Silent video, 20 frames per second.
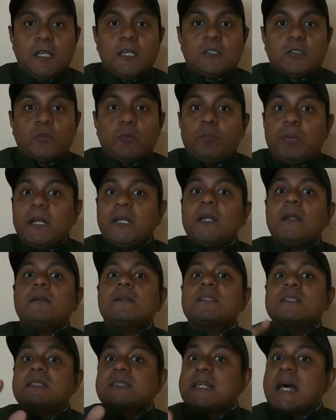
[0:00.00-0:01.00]
So
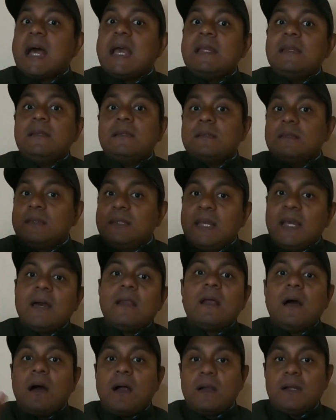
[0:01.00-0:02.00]
better cite
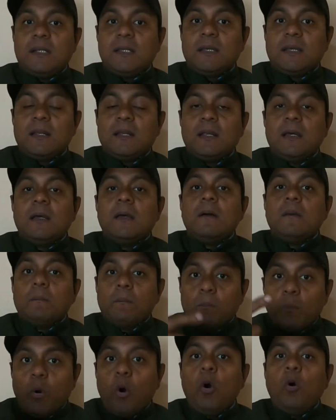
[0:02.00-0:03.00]
their article
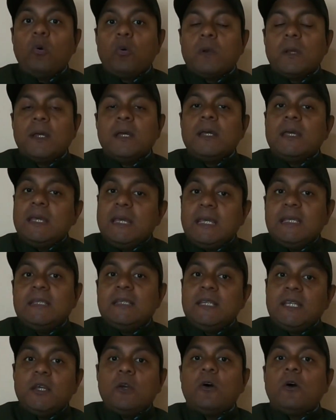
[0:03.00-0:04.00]
more
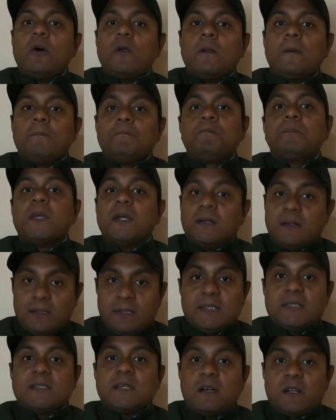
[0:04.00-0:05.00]
in your
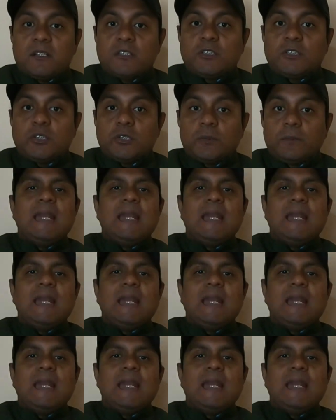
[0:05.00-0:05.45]
research.